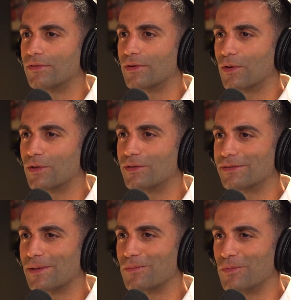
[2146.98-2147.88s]
heard
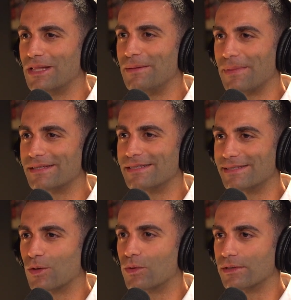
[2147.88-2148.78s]
some really messy
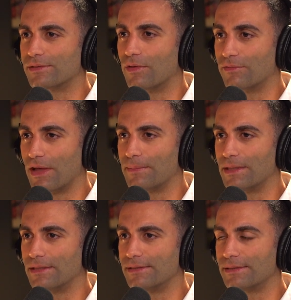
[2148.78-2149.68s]
stories from
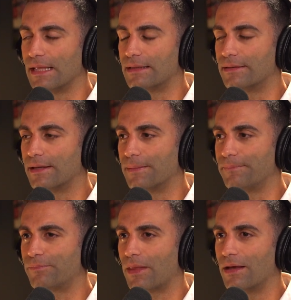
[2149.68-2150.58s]
families that
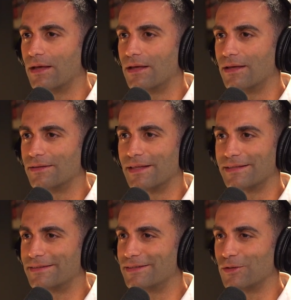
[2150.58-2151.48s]

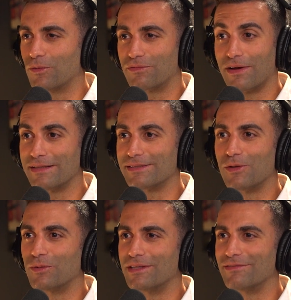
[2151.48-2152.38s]
you know, friends
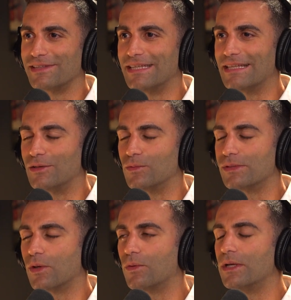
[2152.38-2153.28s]
don't even deal you.
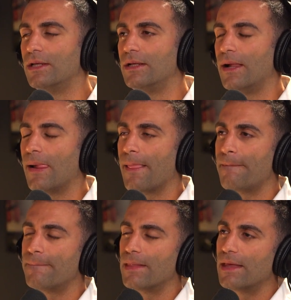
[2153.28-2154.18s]
So
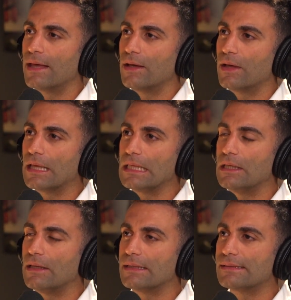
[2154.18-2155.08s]

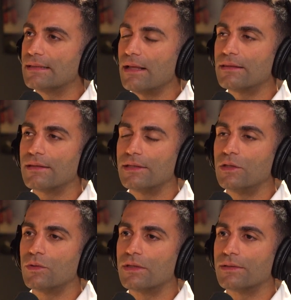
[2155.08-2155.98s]
it's not, you
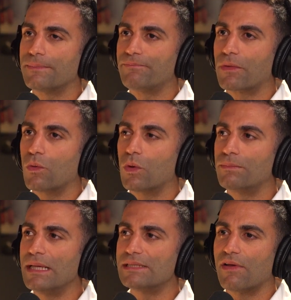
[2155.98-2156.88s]
know, what
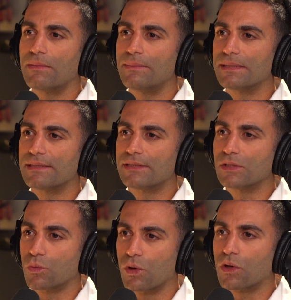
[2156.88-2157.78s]
makes family
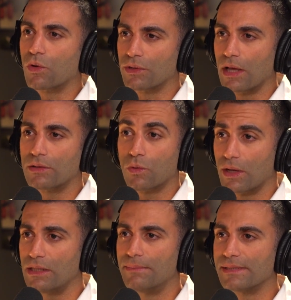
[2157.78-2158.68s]
businesses work or not, or
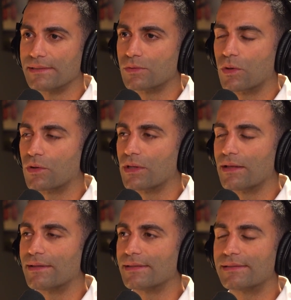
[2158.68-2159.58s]
any business work or
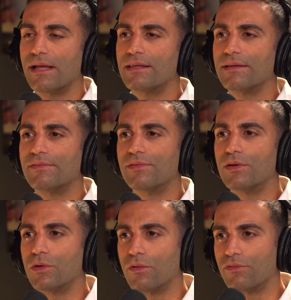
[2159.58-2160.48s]
not, it's not if
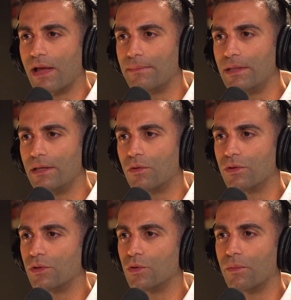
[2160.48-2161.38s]
they're your family or
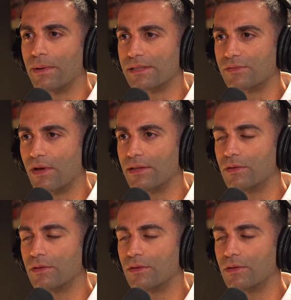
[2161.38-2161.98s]
they're your best friend